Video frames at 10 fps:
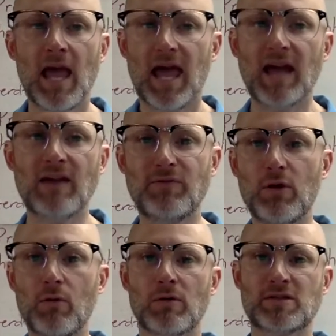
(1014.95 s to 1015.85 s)
And if
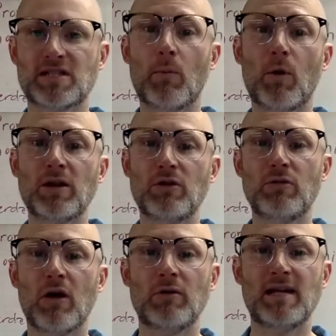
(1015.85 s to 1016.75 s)
you or someone you
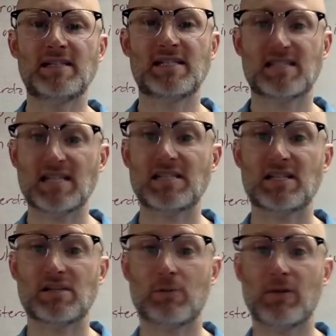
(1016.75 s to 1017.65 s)
know needs
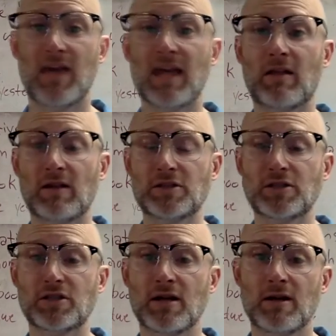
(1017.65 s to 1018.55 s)
assistance with
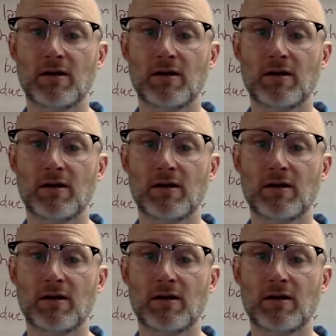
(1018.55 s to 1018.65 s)
English,